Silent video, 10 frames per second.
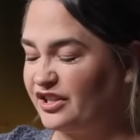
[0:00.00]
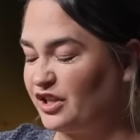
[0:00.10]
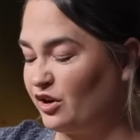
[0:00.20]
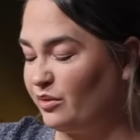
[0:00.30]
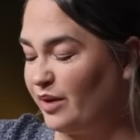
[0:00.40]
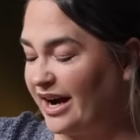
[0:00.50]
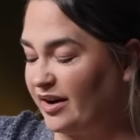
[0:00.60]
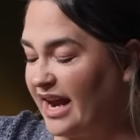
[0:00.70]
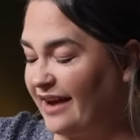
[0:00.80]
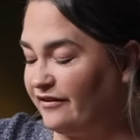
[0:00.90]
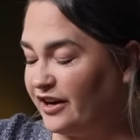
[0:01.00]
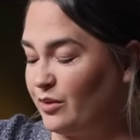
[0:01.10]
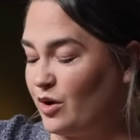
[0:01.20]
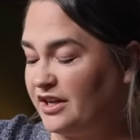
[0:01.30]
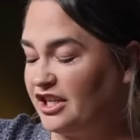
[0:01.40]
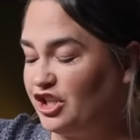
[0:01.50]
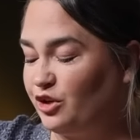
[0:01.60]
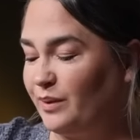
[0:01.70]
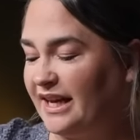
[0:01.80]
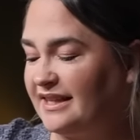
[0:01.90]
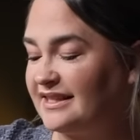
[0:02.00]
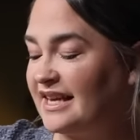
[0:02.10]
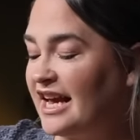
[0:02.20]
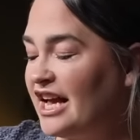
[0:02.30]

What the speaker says: So about every 1 to 2 minutes,